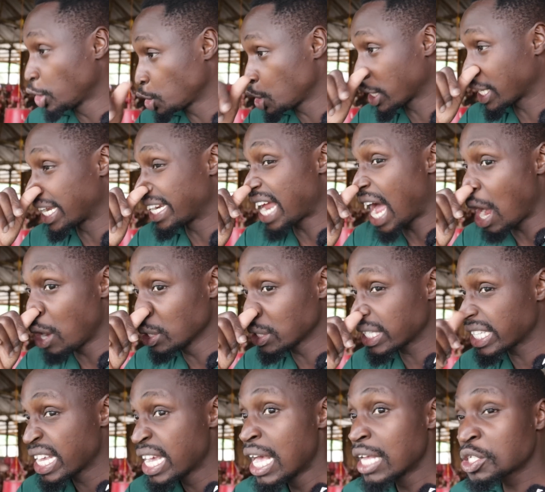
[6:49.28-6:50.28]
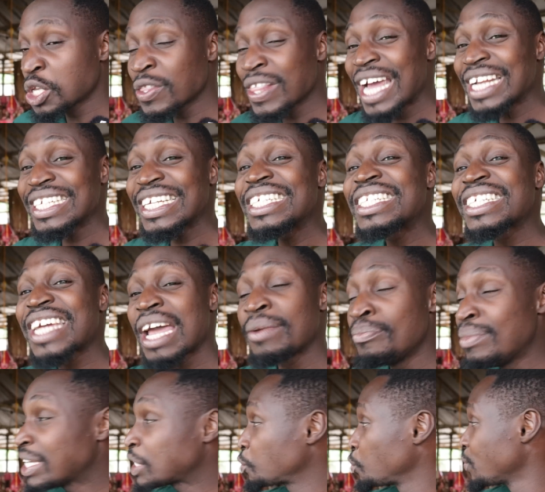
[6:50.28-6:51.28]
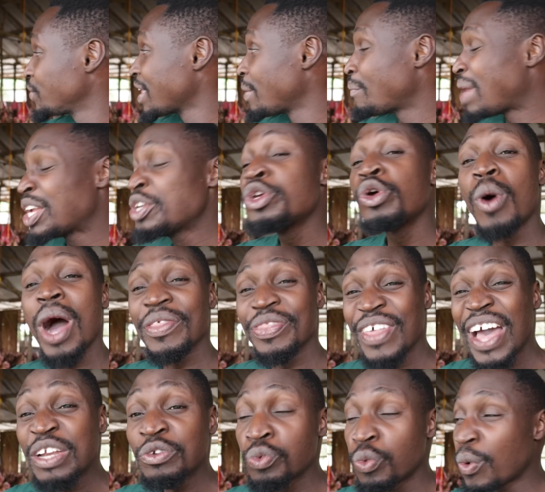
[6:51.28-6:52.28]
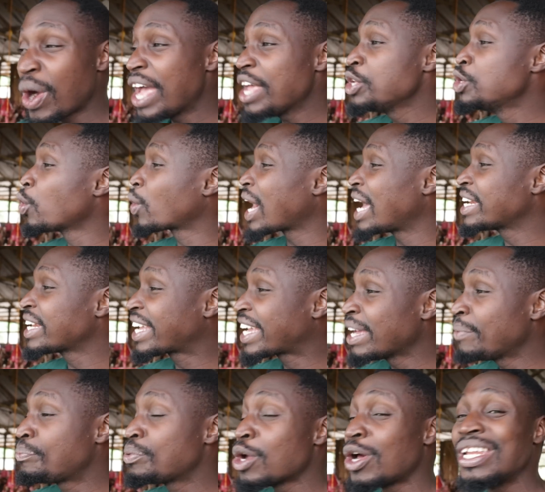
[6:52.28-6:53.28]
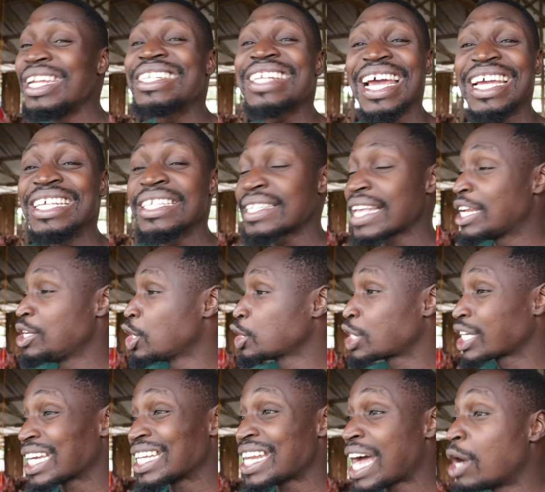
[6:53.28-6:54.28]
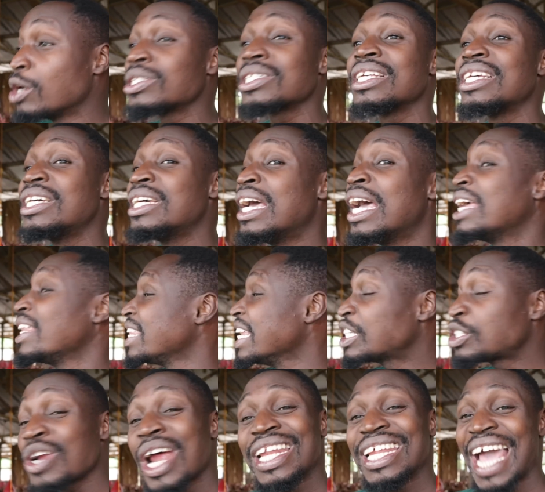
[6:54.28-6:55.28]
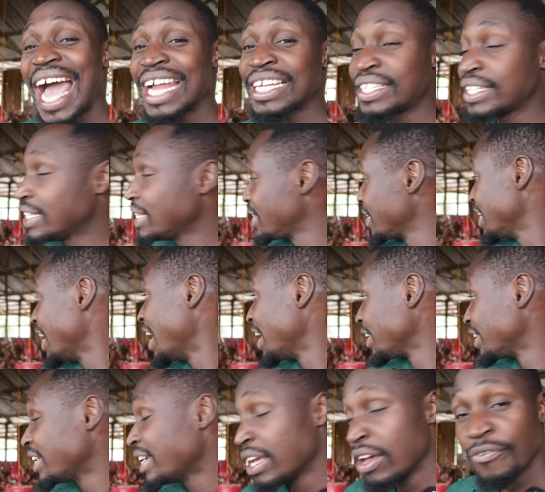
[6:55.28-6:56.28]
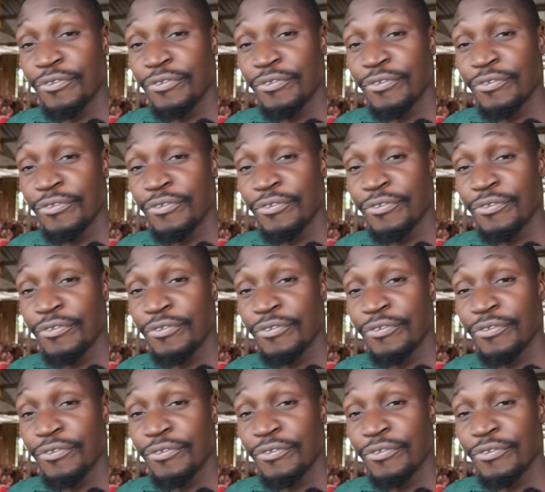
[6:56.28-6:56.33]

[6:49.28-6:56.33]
your chicken house, so that it can mix with the manure. That way you can keep your litter inside your chicken house literally until the end.